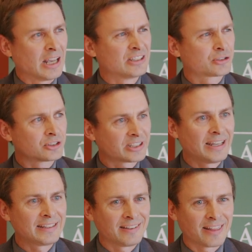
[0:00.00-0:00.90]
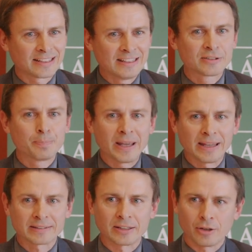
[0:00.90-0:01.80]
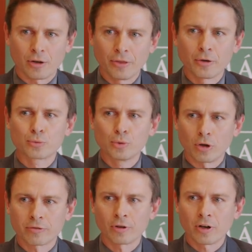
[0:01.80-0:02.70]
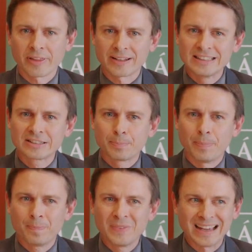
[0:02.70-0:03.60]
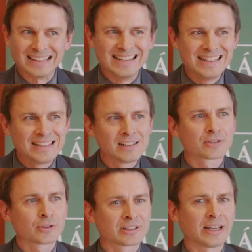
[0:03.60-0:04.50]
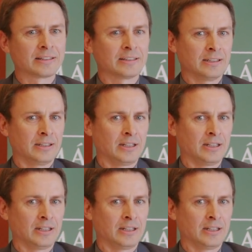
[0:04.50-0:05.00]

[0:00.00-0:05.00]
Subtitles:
a society that is based on the rule of law, that is a legal society